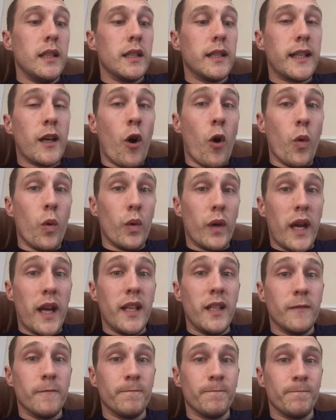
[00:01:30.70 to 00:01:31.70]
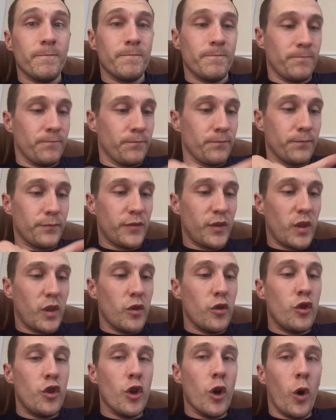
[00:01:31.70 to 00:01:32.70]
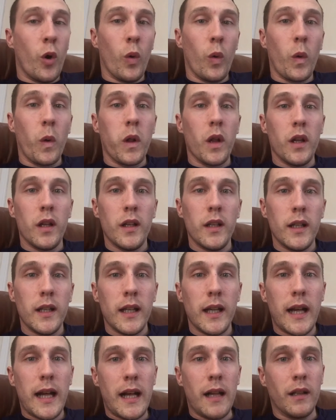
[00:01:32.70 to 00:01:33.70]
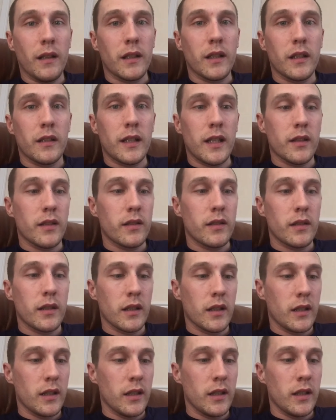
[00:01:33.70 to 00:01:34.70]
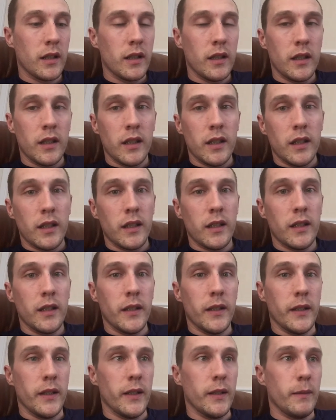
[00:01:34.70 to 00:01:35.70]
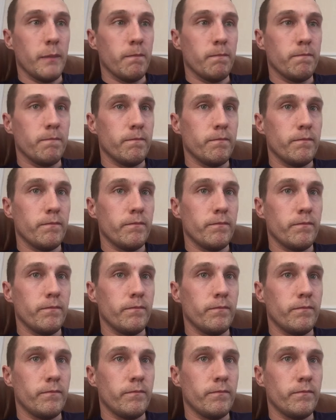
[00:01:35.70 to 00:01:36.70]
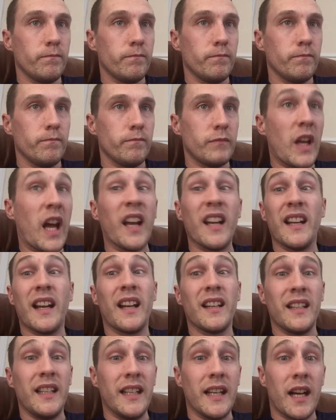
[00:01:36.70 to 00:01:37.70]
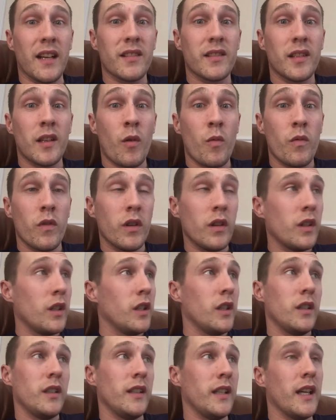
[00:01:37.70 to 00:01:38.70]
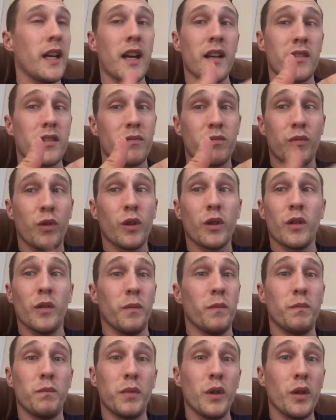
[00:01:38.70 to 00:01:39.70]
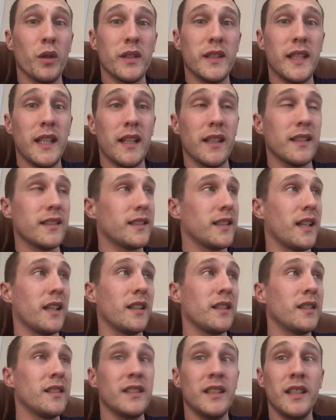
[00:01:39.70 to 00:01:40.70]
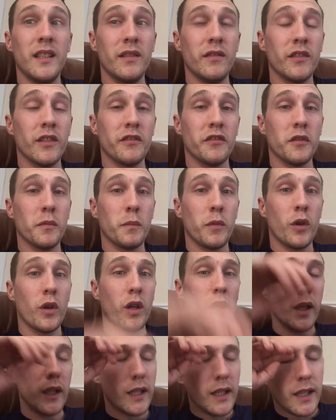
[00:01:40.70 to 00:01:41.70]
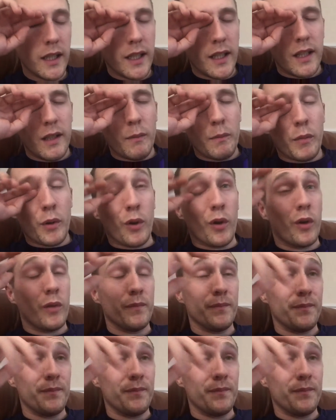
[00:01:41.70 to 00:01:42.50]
Kone, Joel, Alcaraz, and that Nias now. Nias, what the bloody hell is that? Is he even a footballer? But,